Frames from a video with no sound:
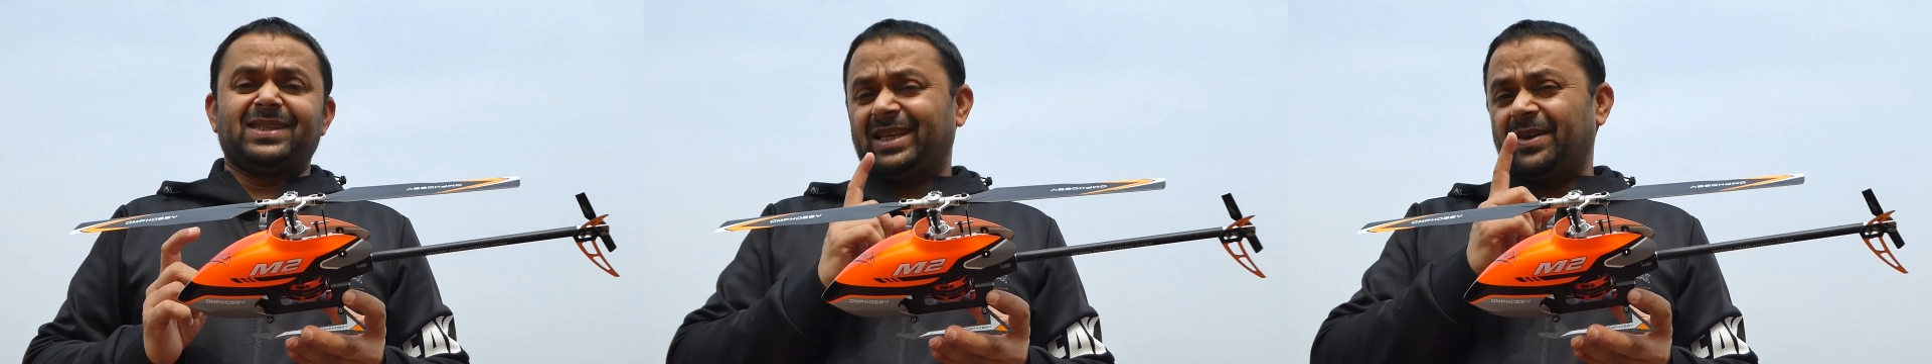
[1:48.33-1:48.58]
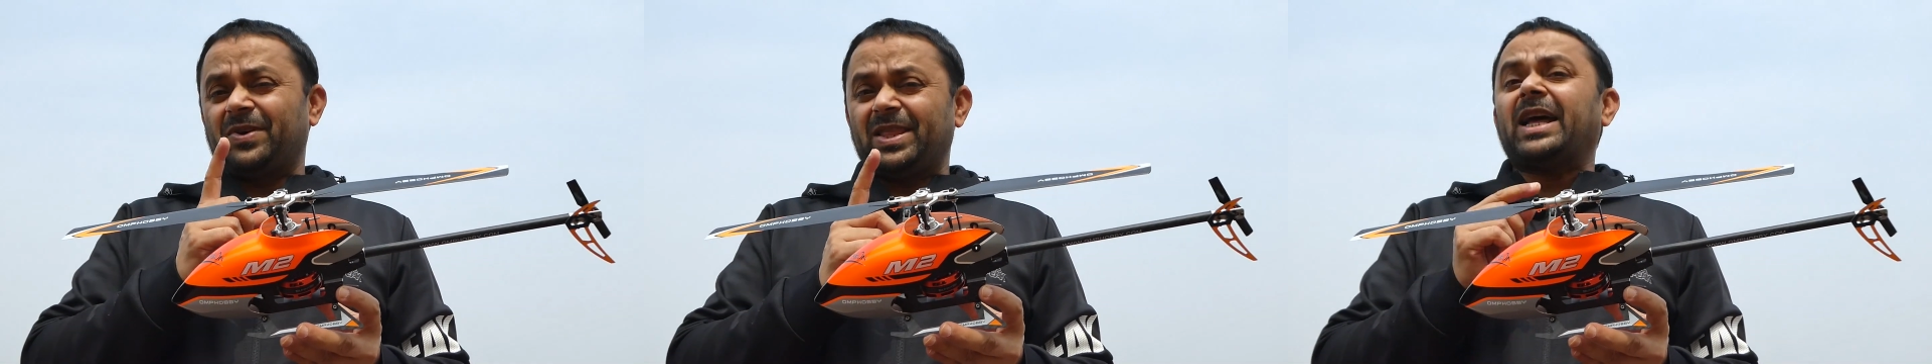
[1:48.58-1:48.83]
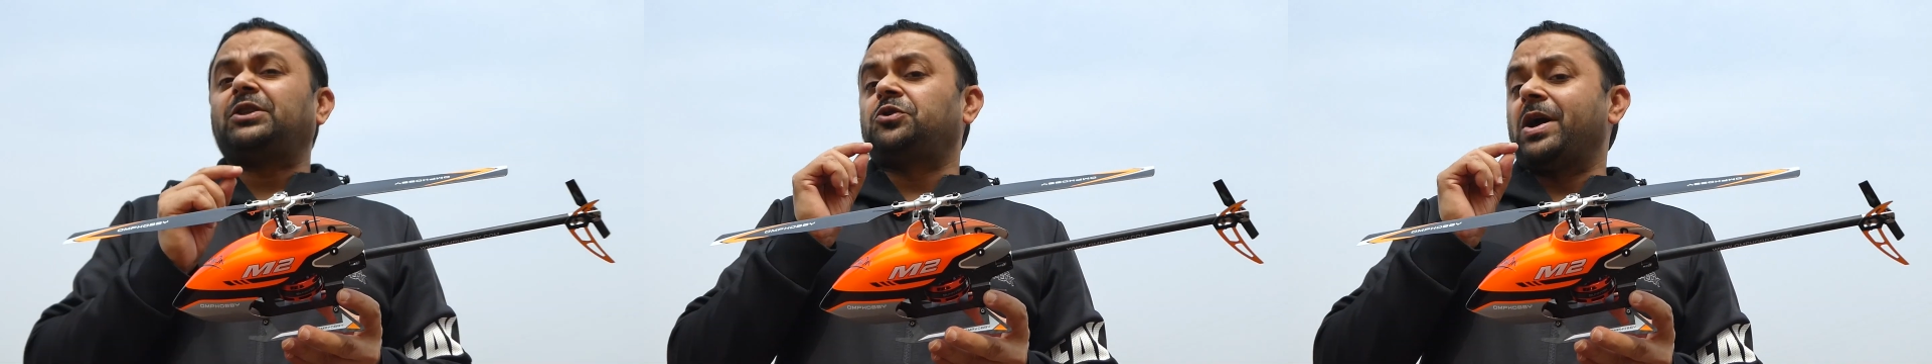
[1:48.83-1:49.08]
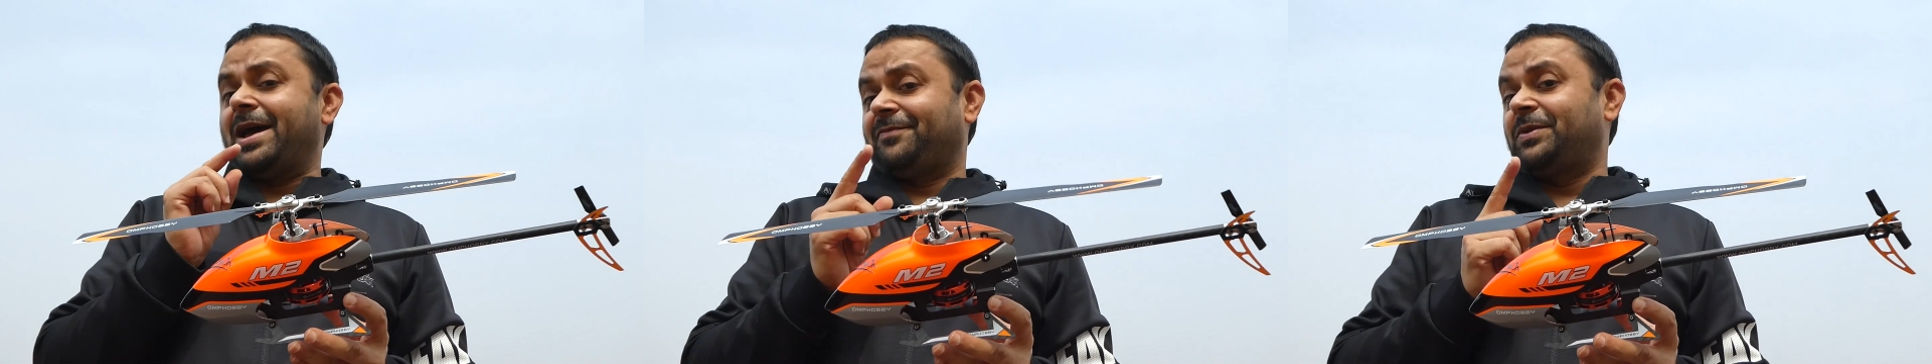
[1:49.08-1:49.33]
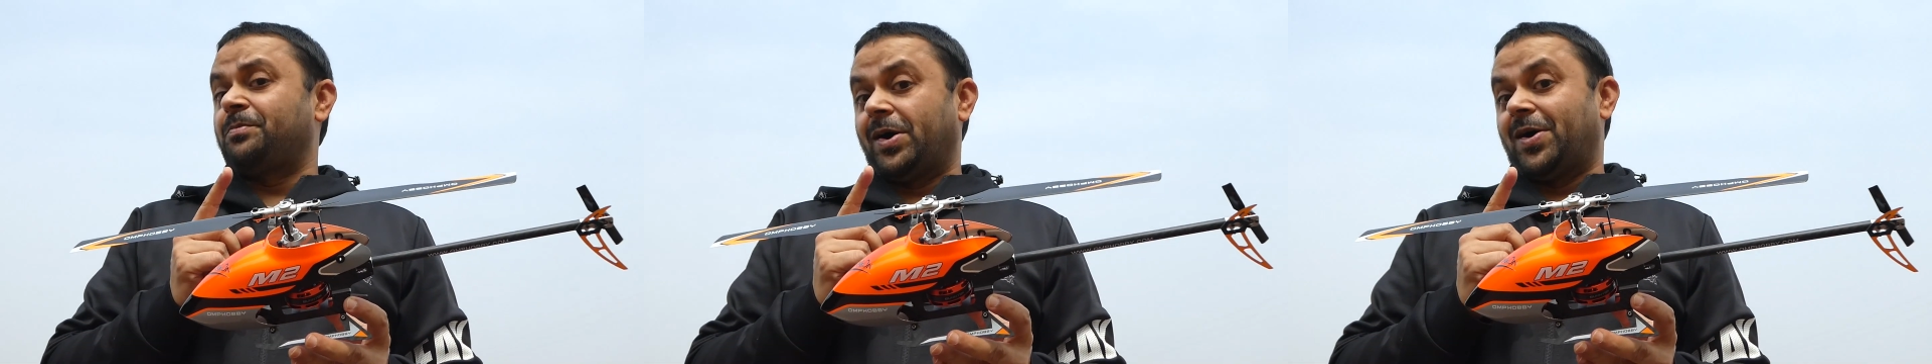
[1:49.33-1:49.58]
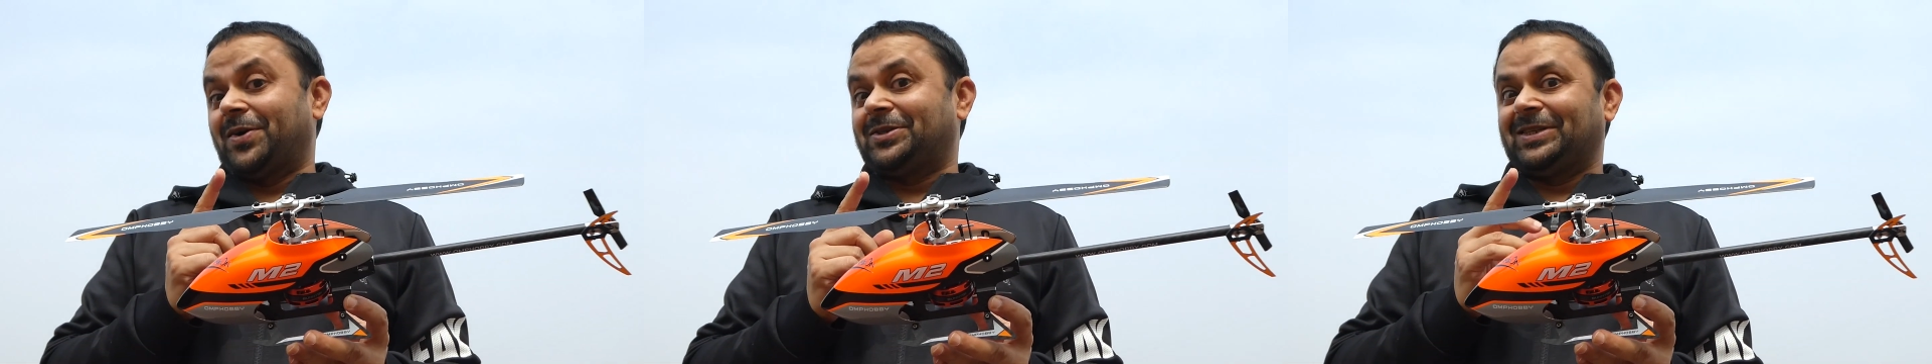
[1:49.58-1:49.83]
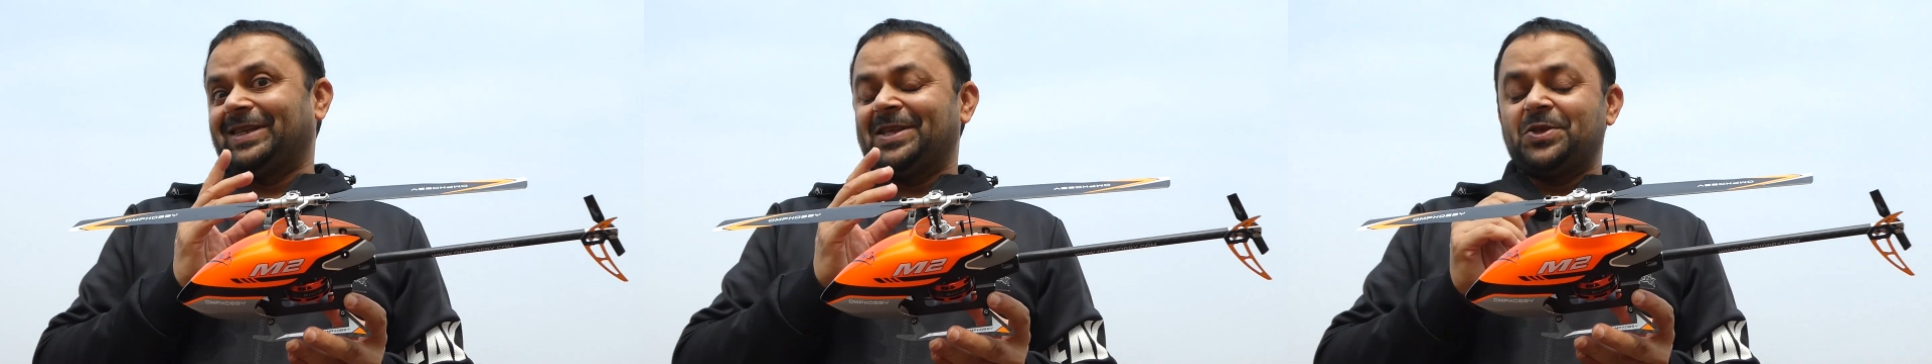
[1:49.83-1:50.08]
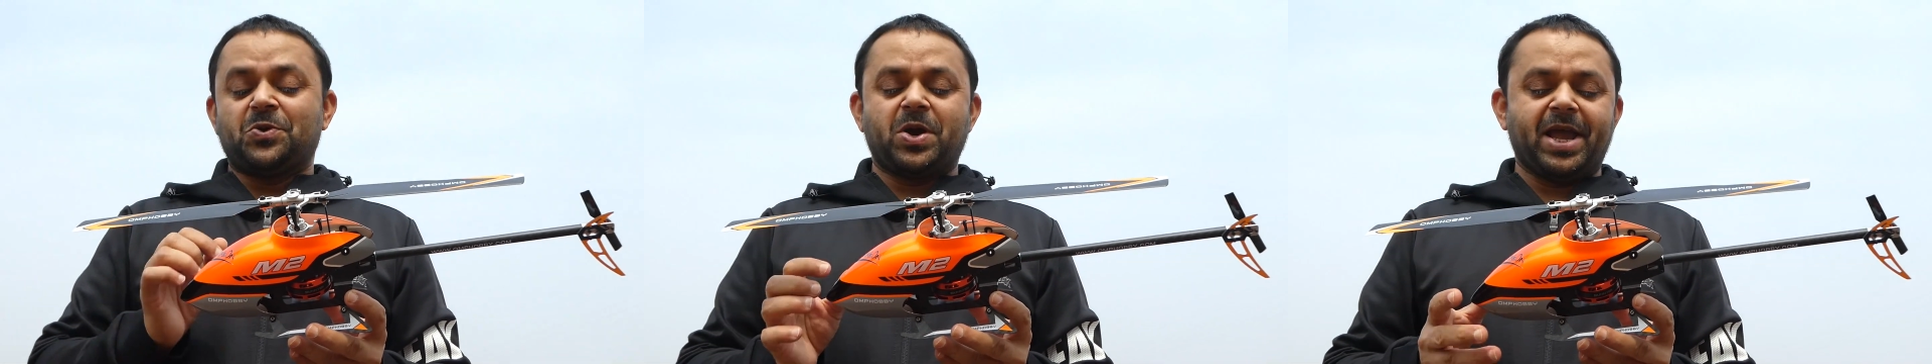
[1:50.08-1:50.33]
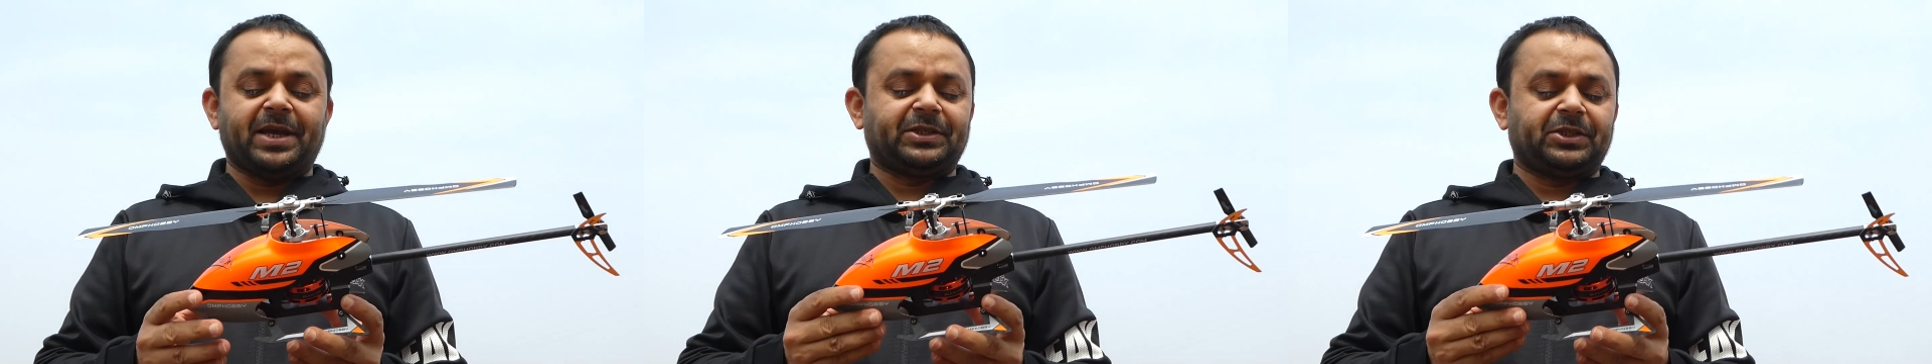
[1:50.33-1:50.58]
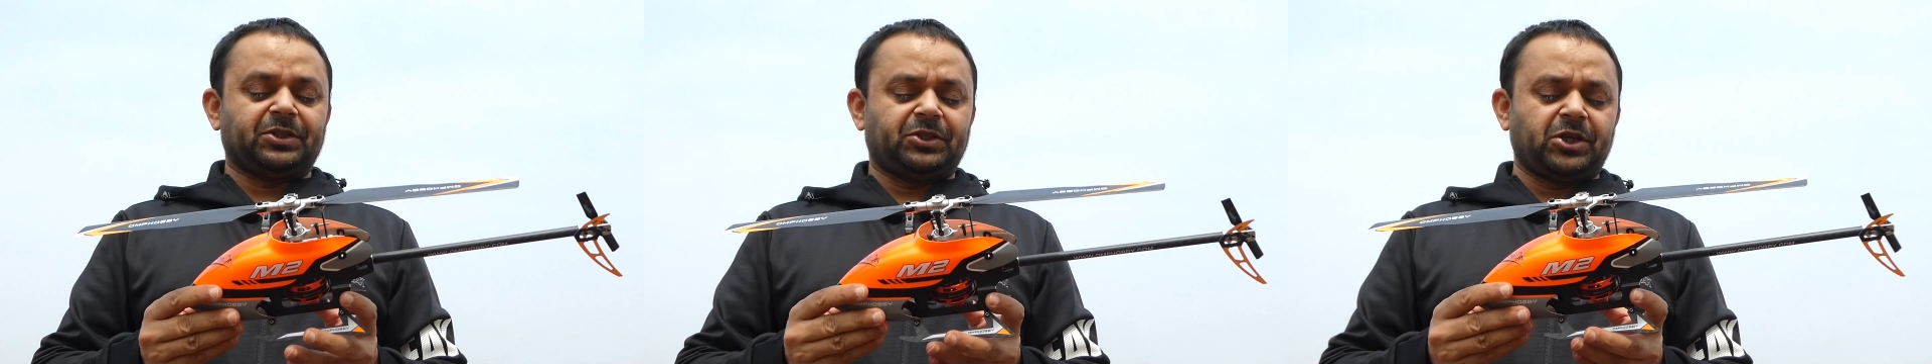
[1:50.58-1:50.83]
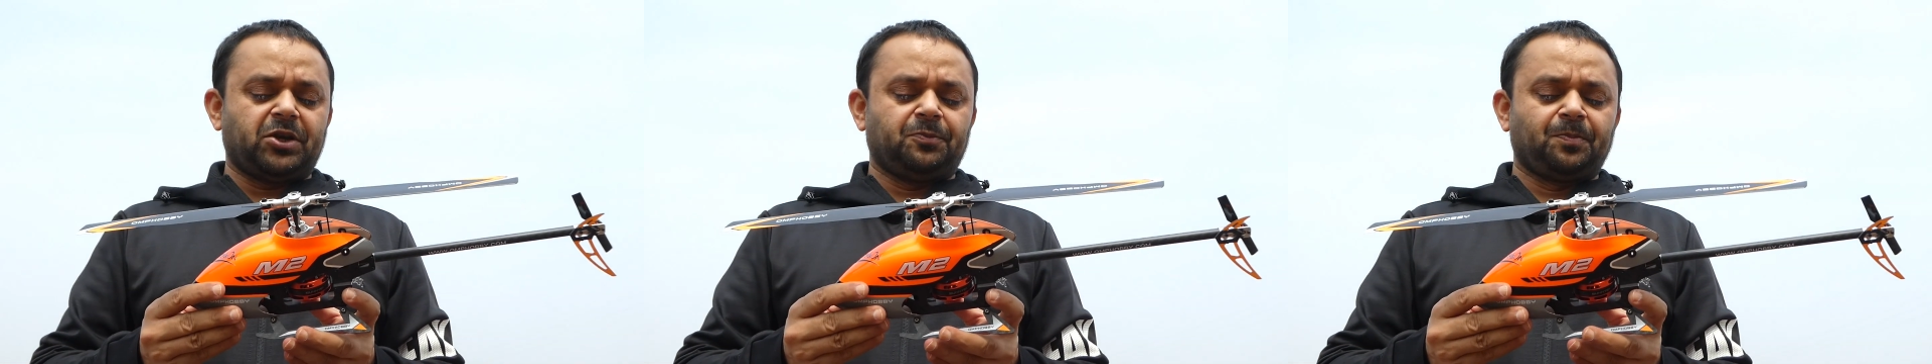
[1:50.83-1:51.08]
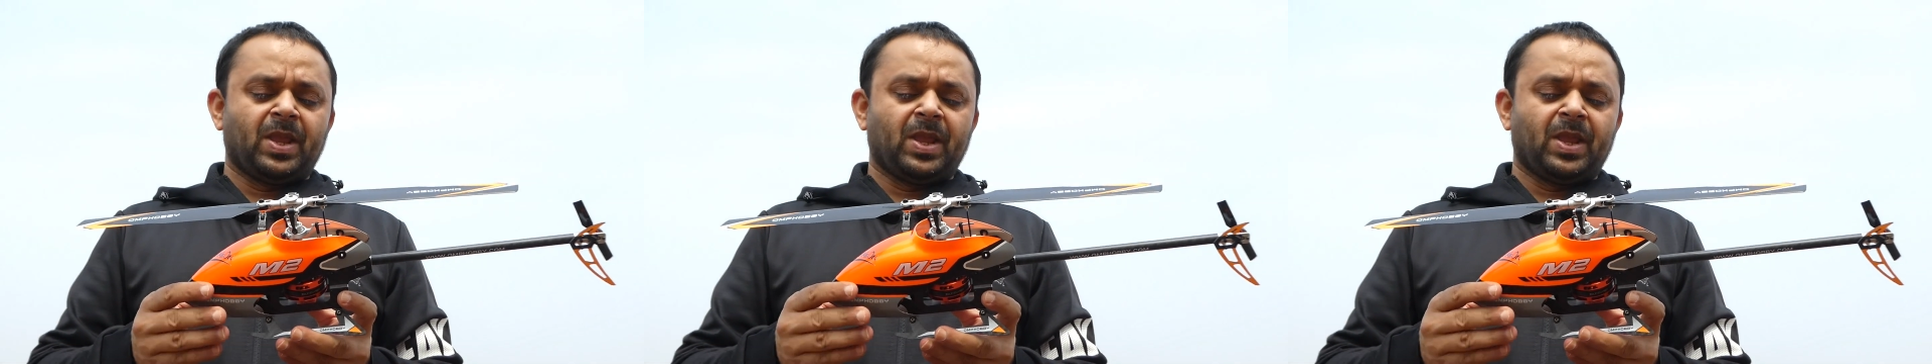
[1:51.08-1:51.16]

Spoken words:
given that you have the parts in your hands. So